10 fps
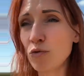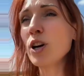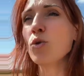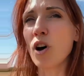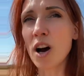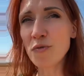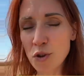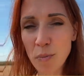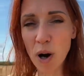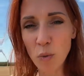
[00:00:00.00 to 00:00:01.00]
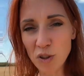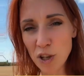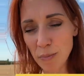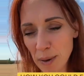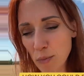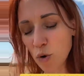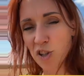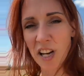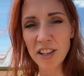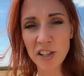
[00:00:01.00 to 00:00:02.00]
real life, you might want to be more
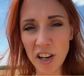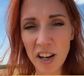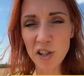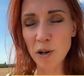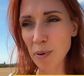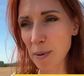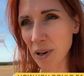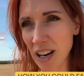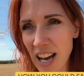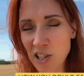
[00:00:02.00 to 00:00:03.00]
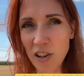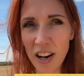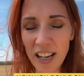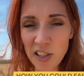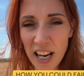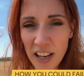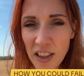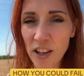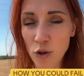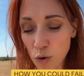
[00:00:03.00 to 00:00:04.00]
centre, so people are less likely to hit
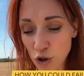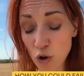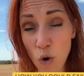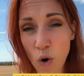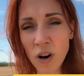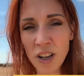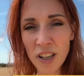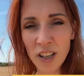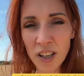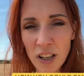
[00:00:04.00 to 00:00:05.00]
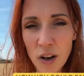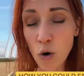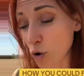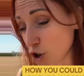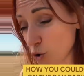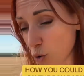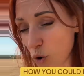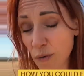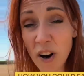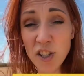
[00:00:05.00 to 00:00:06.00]
your door, or
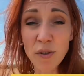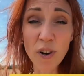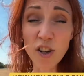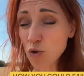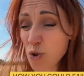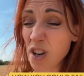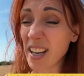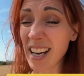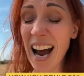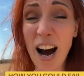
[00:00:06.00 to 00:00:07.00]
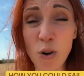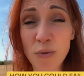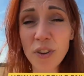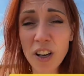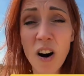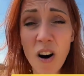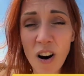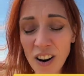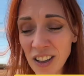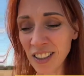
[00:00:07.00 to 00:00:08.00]
vice versa, or you can get out of the
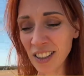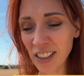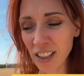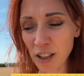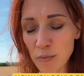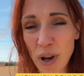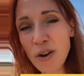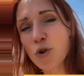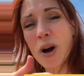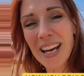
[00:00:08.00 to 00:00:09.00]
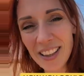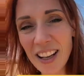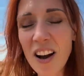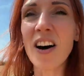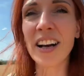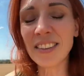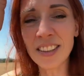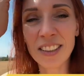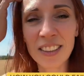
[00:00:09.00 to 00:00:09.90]
car. But if you're in the line,